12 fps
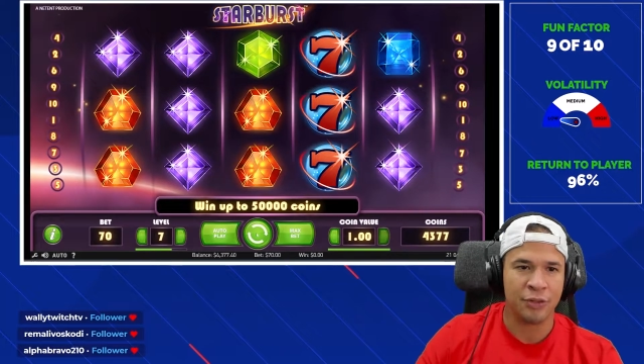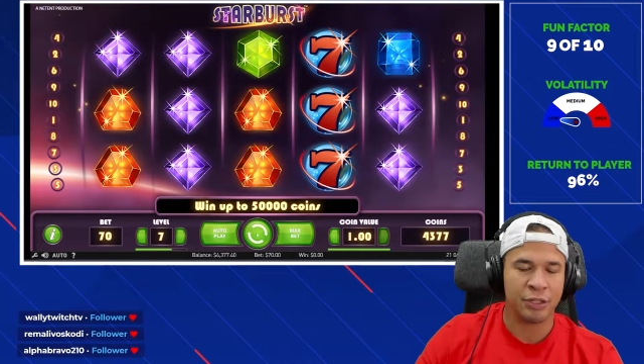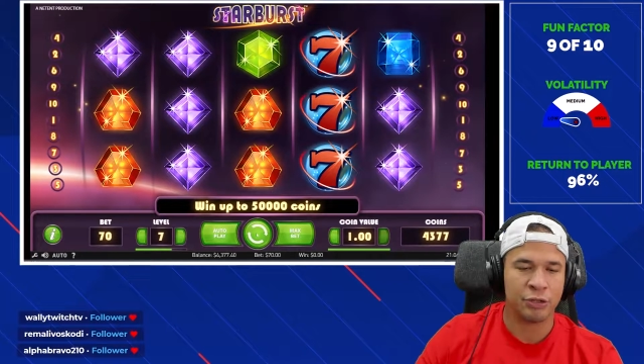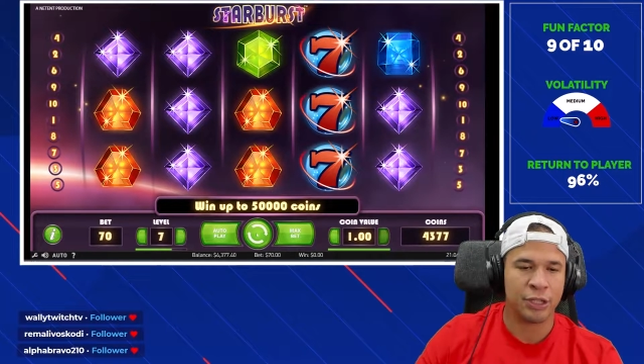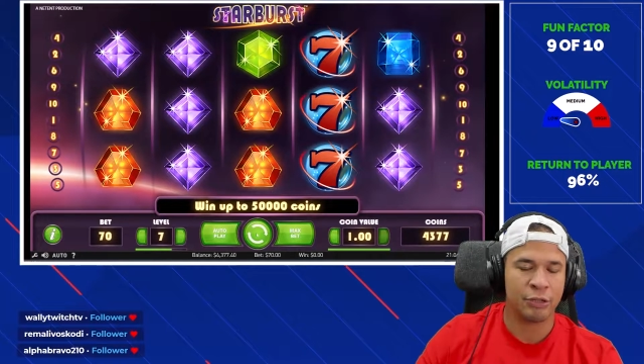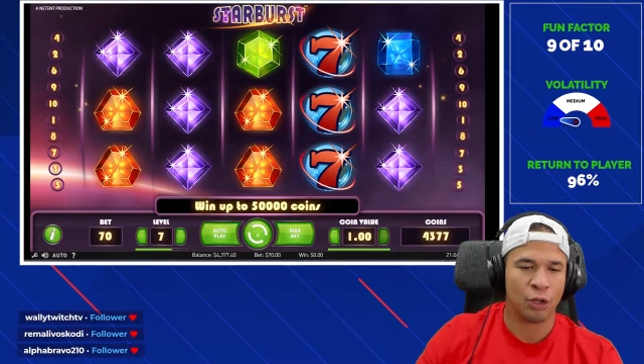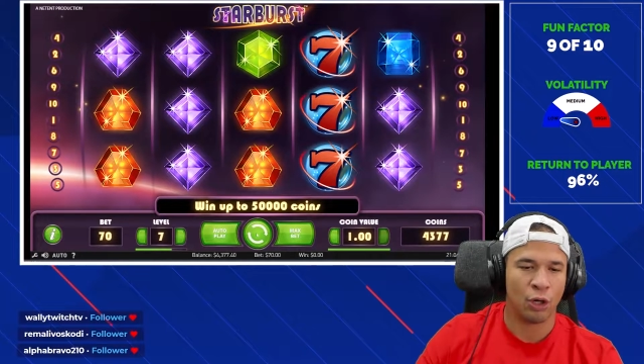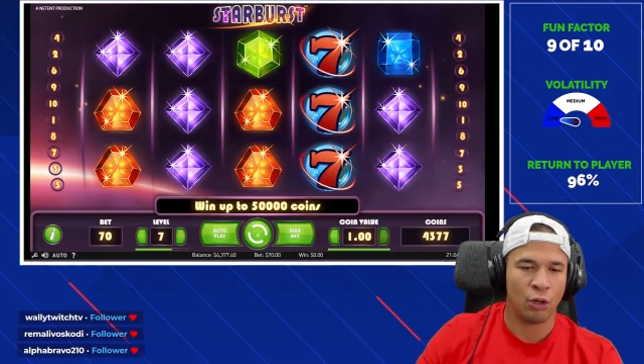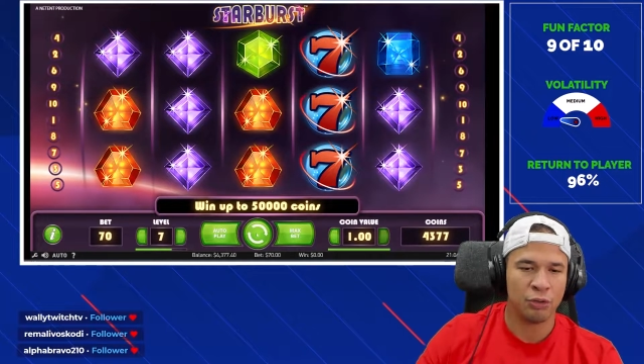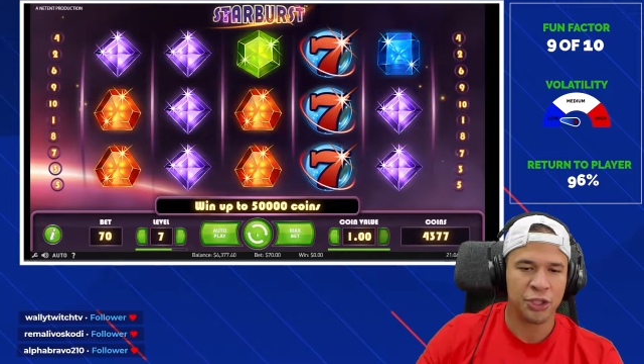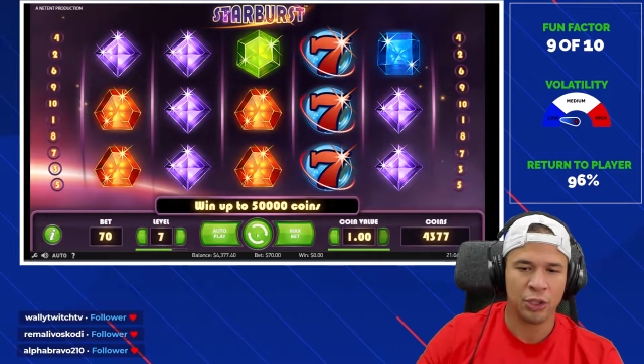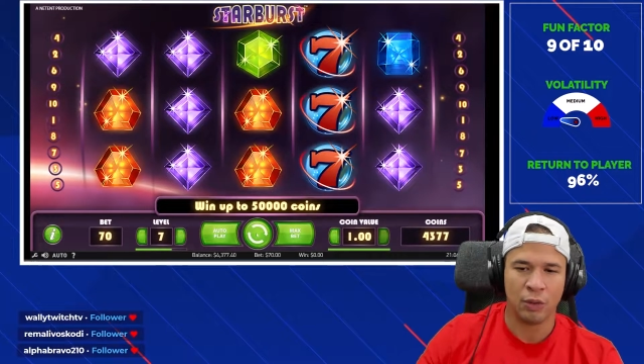There's
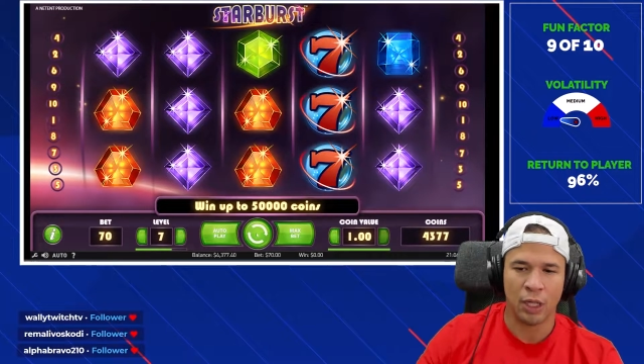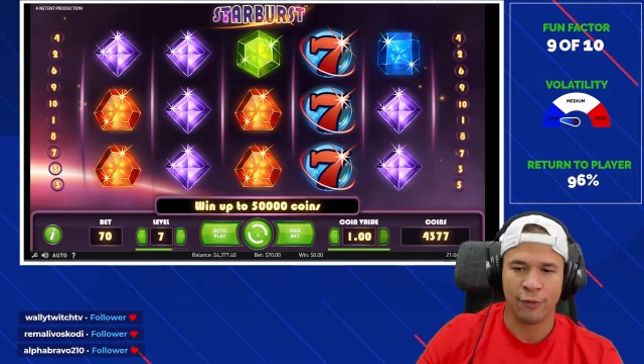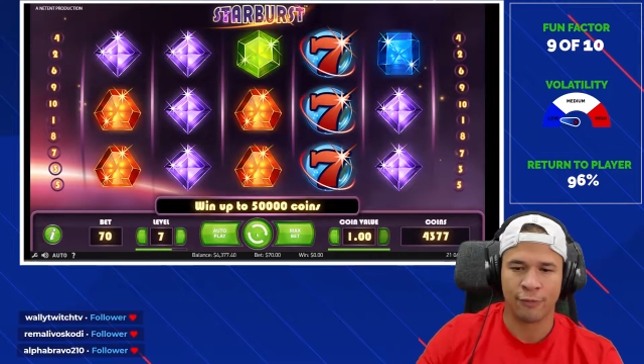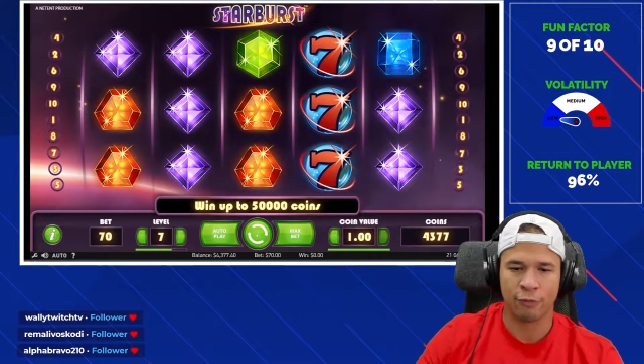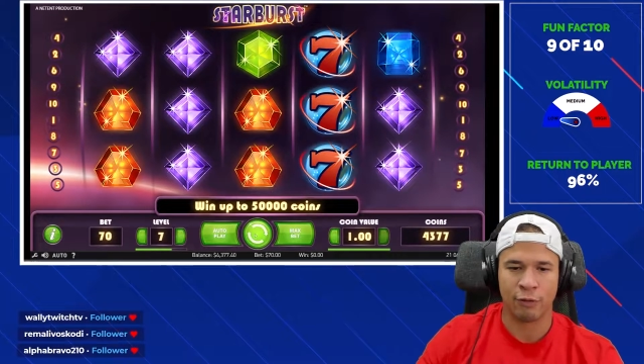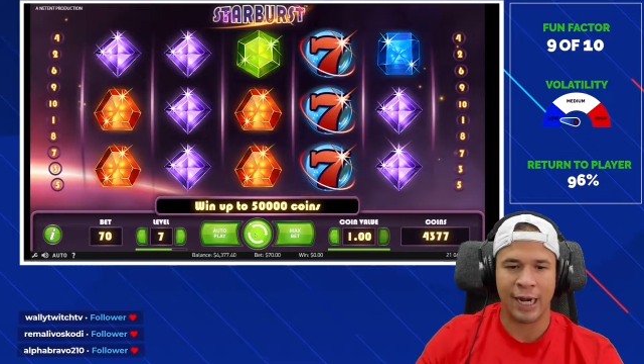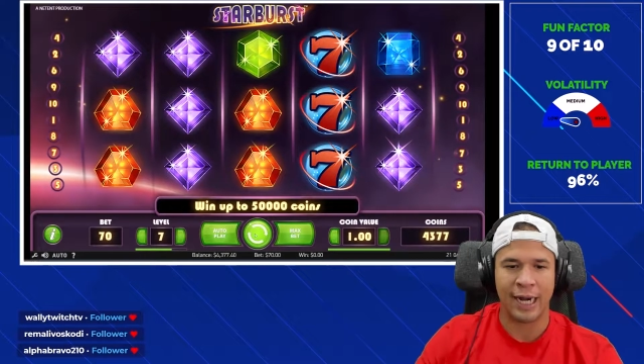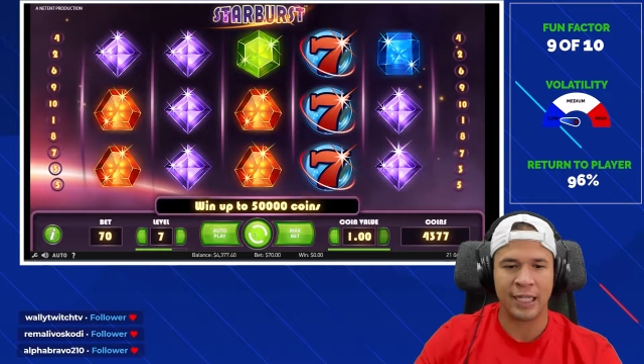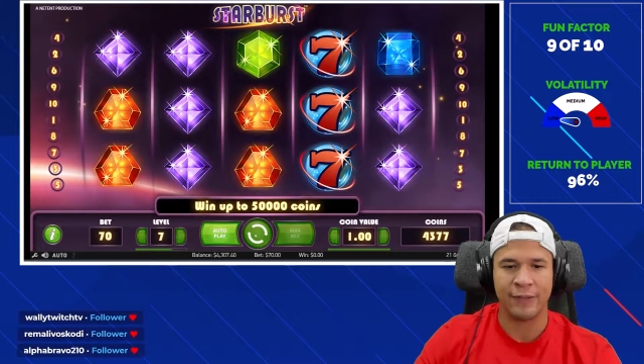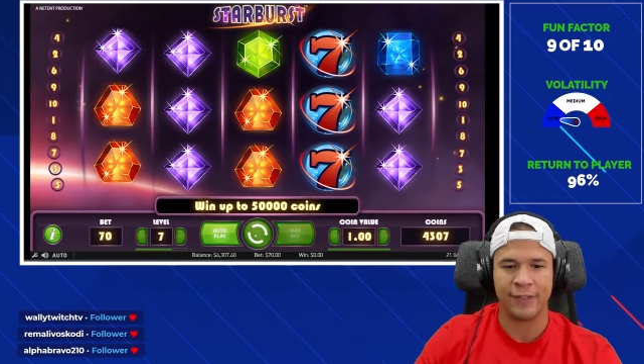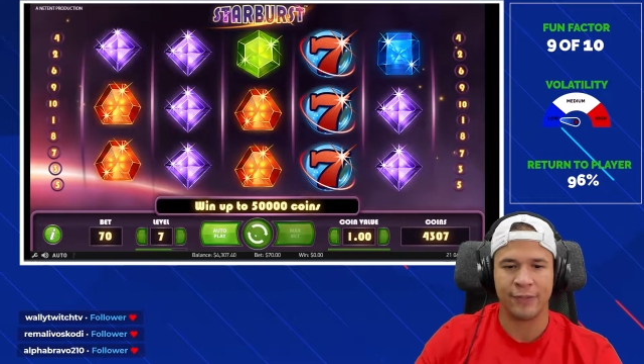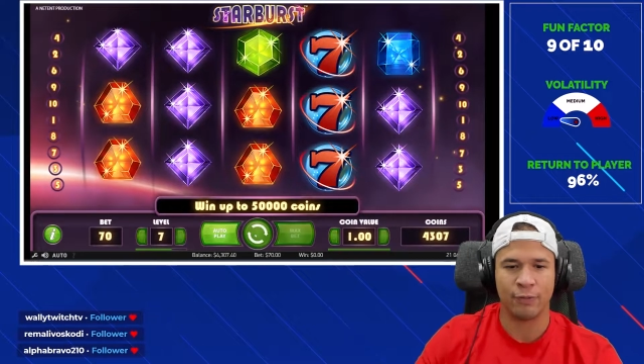also a
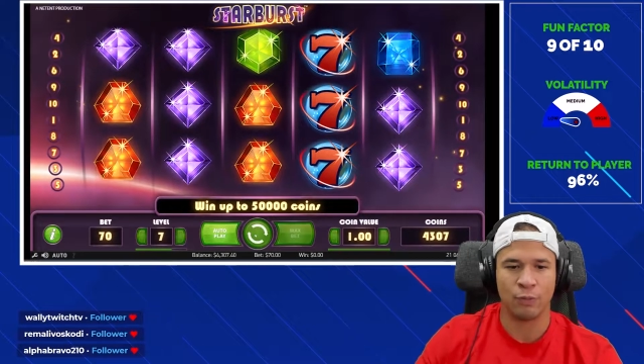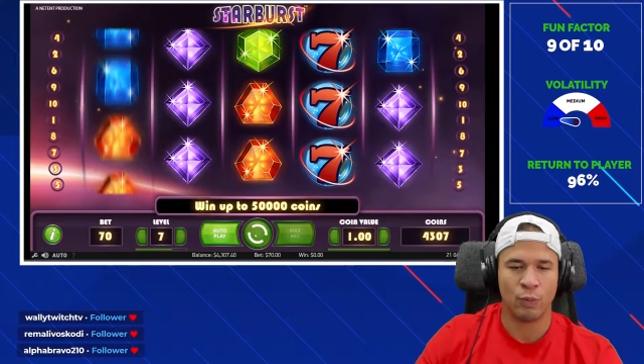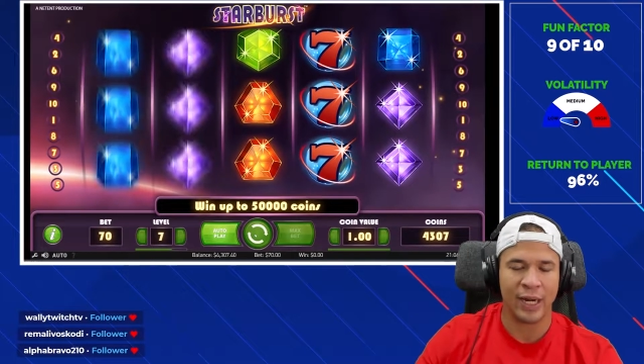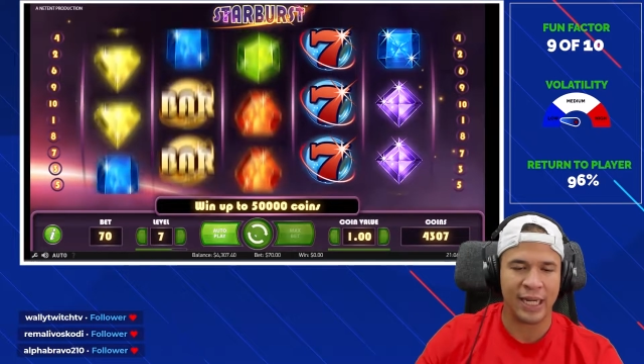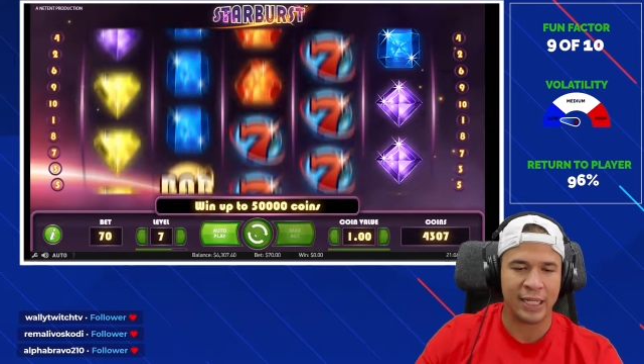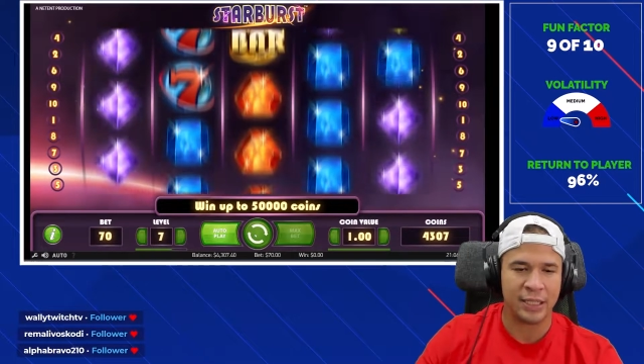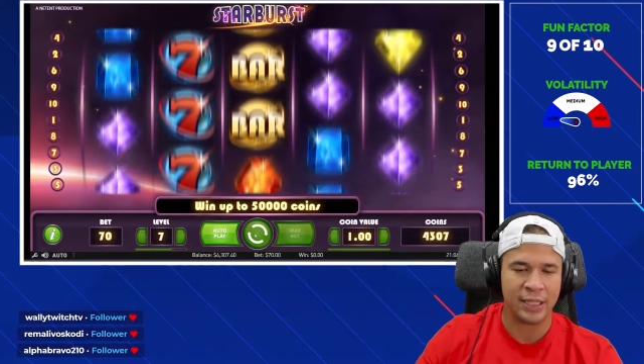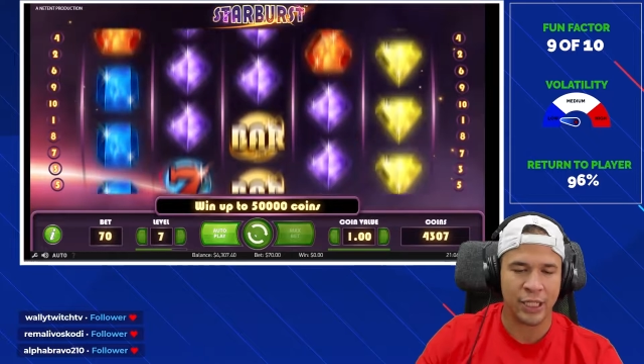variety of different ways